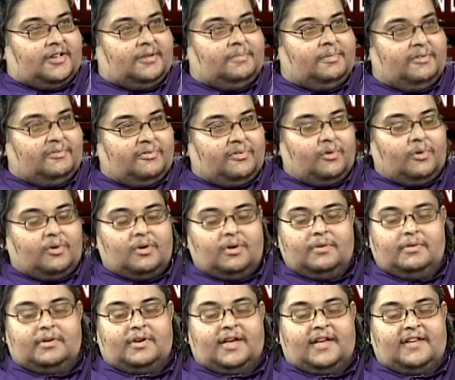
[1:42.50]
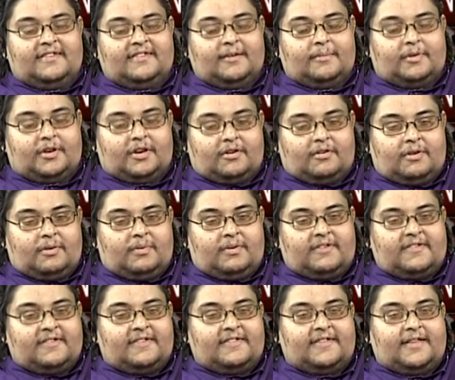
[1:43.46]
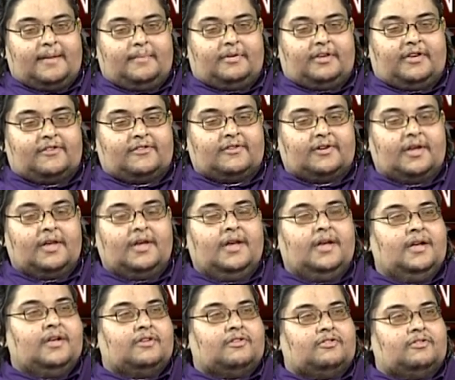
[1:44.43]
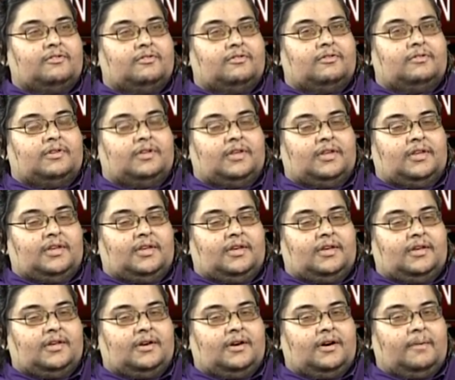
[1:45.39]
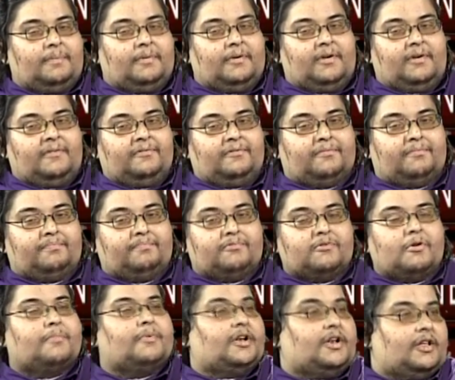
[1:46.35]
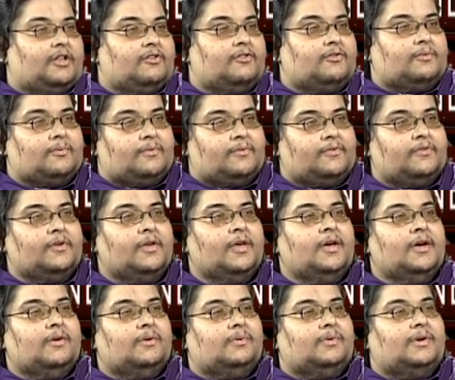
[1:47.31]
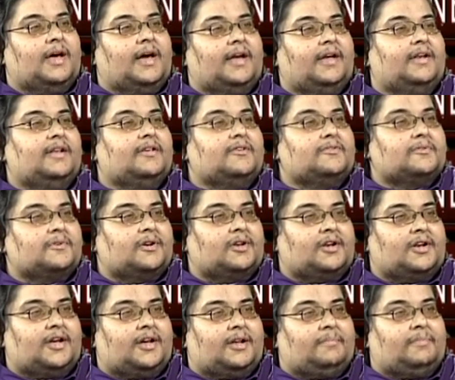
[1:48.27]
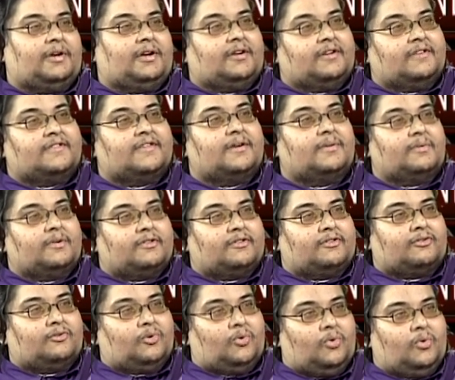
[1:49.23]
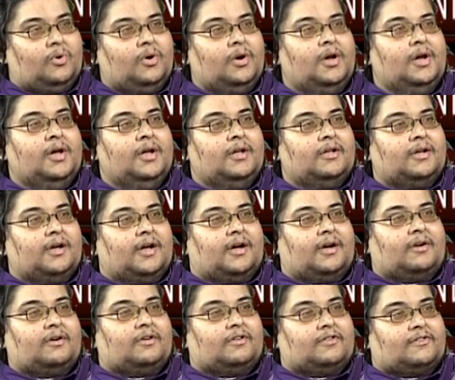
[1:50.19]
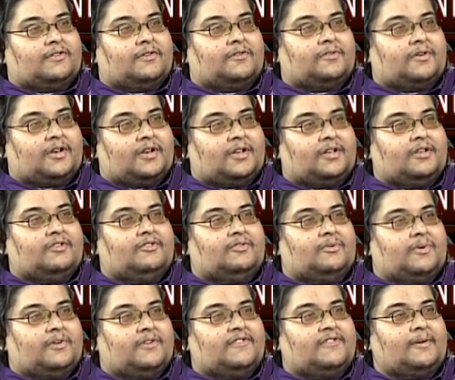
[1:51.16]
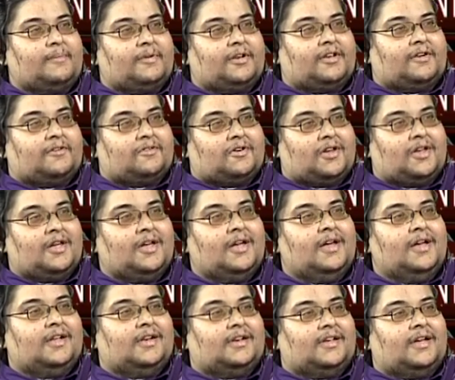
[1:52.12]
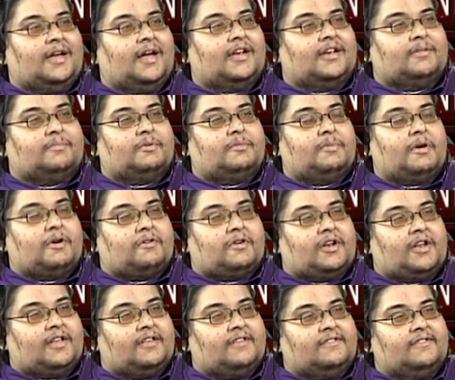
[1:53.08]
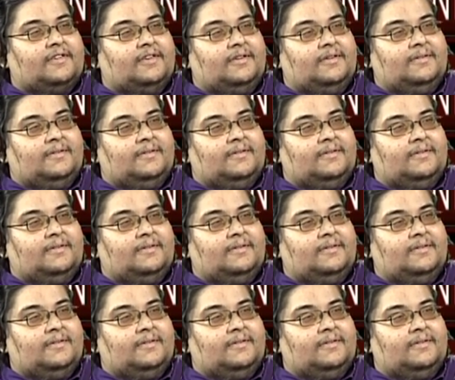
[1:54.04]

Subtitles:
before that cemetery was established, the couple of prominent Jews who died in Trinidad, because there was no consecrated Jewish cemetery, they had to be buried at sea.